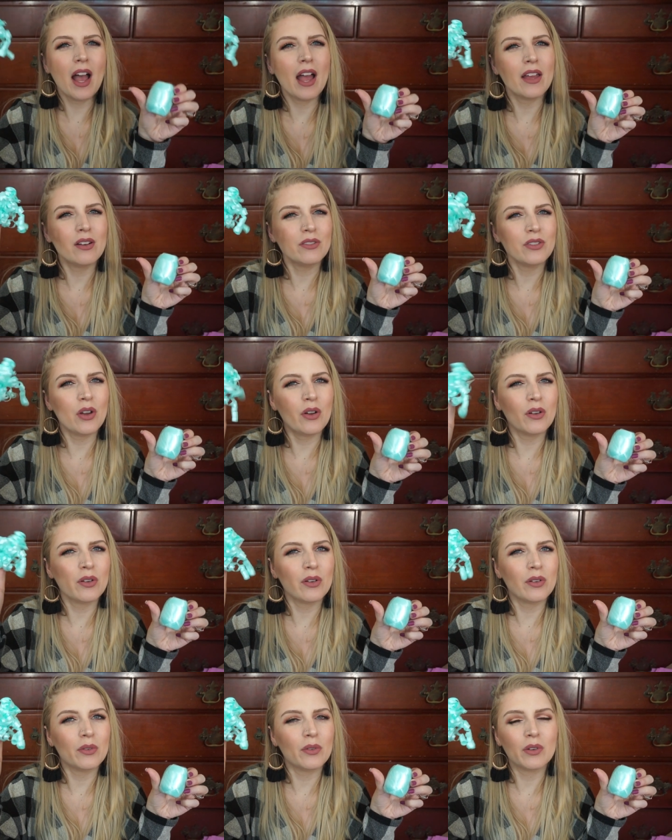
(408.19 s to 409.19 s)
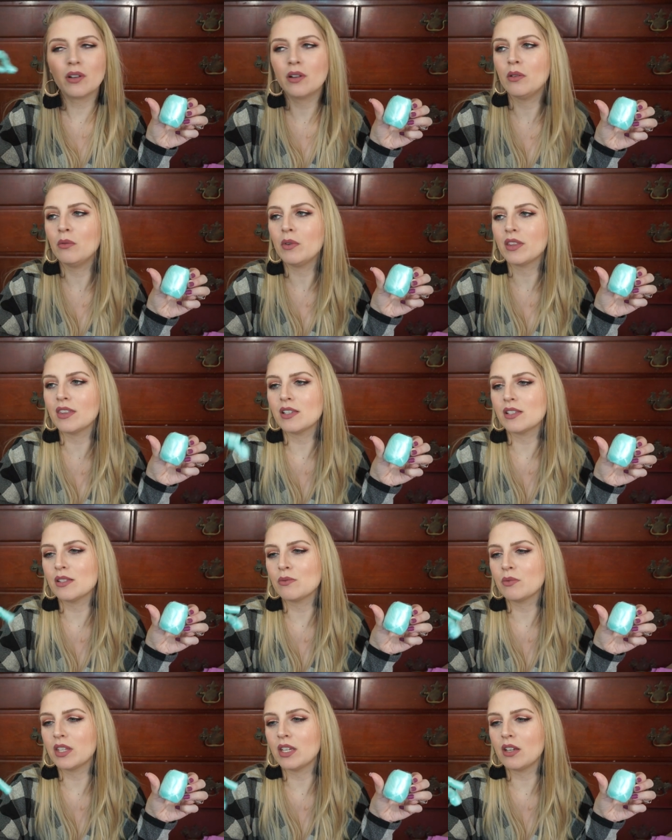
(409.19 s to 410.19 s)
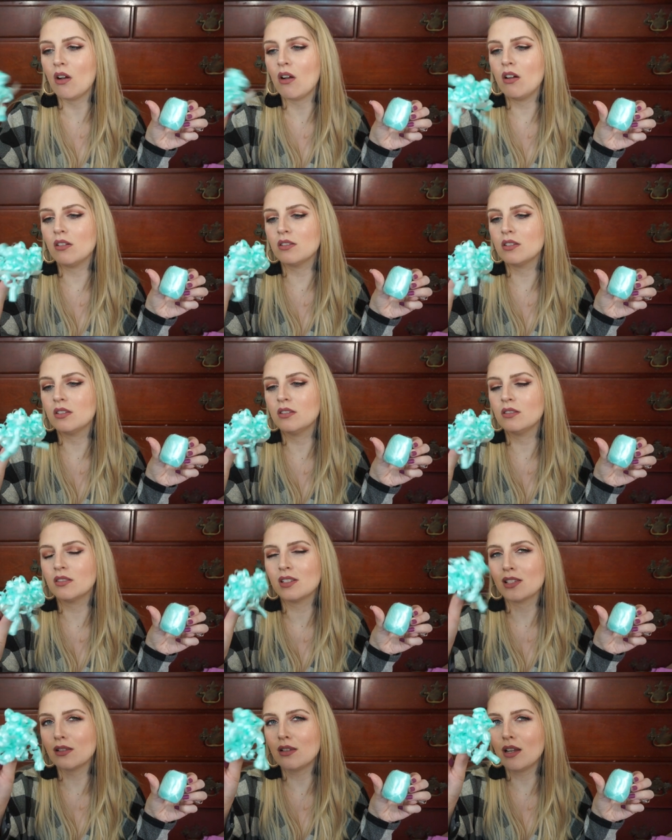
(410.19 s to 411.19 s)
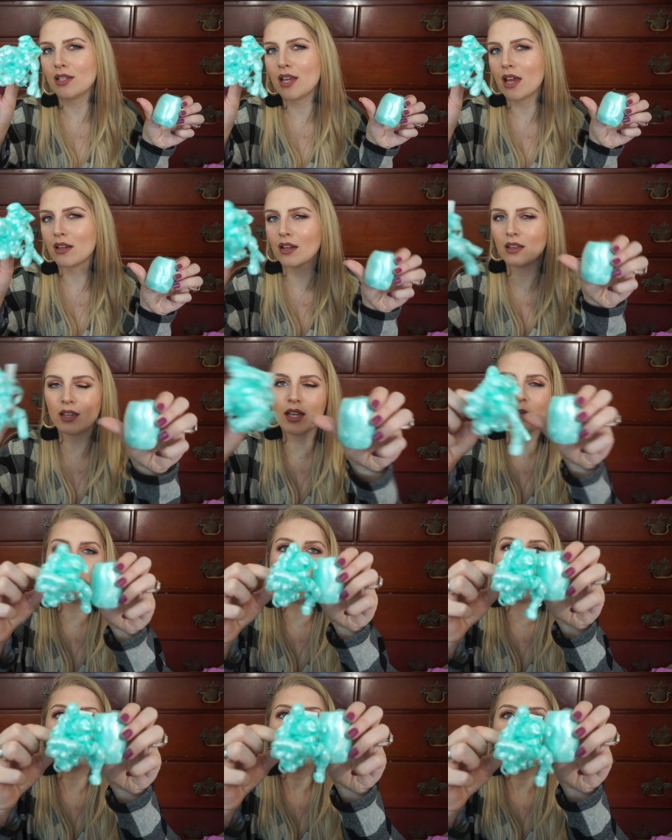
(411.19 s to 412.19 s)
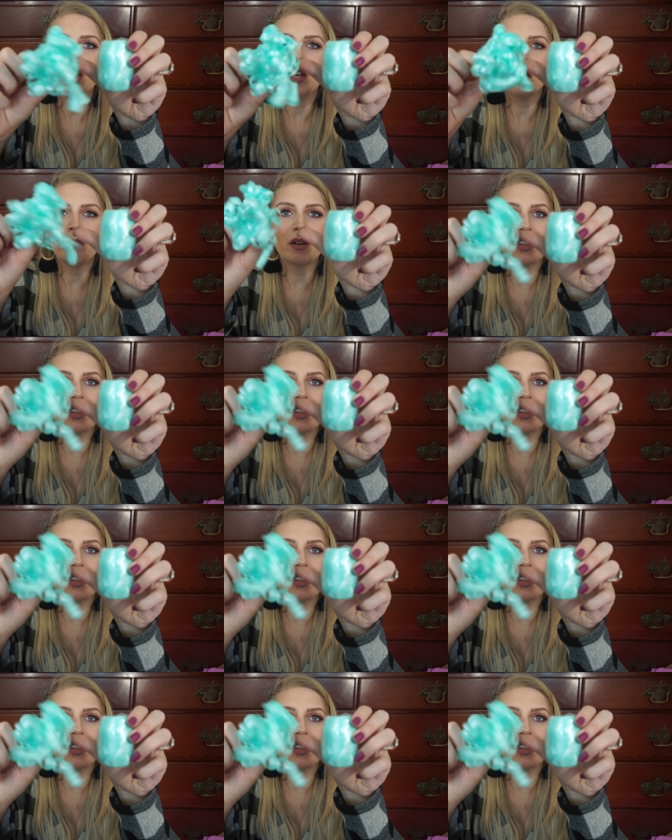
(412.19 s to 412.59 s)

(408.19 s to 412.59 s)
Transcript: I don't know what this is really called because it's not technically a bow, but